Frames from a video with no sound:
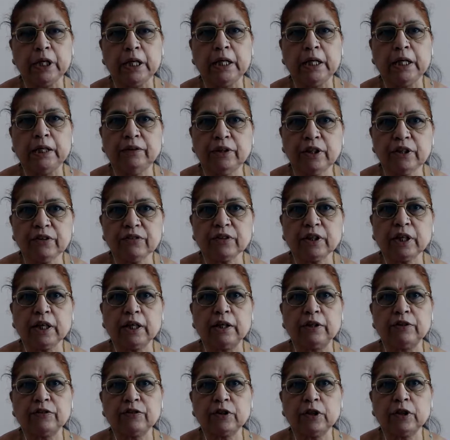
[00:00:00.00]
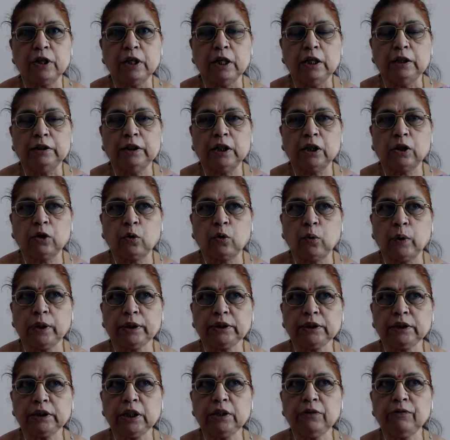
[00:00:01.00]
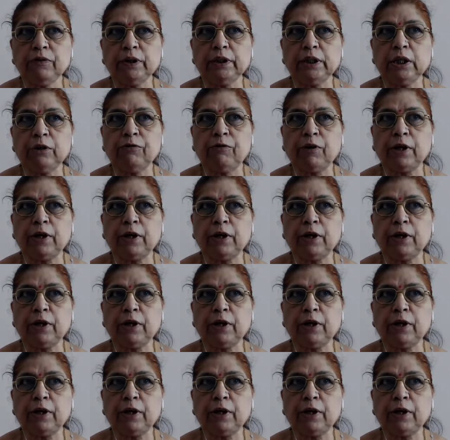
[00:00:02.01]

In this case, the question whether